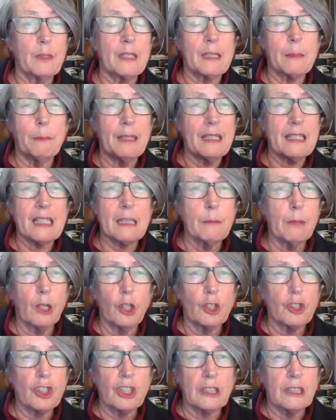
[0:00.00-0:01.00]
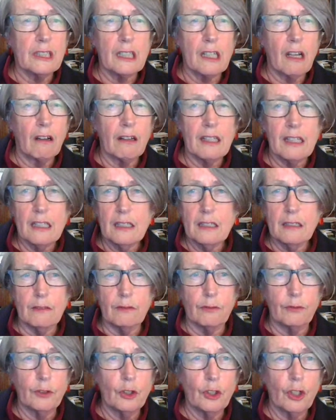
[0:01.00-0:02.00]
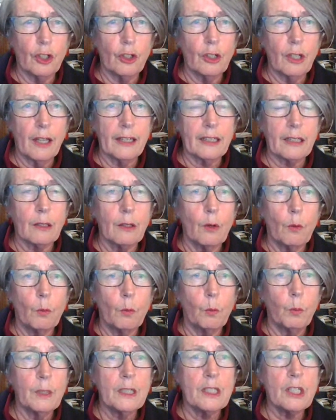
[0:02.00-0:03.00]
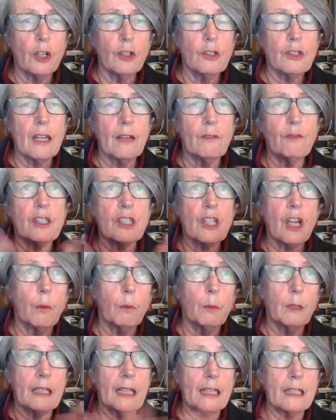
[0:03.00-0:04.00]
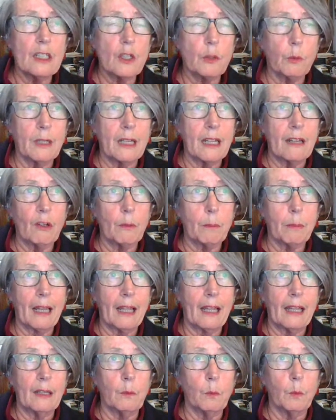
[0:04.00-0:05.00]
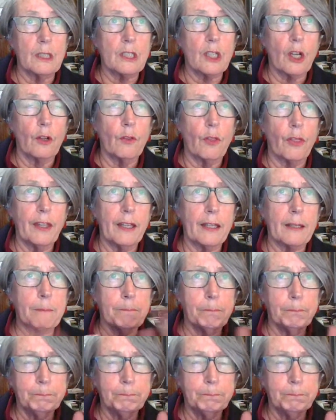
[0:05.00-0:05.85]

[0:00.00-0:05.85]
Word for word: it was epistemologically naive, like we don't, every time we get into an aeroplane, we don't think,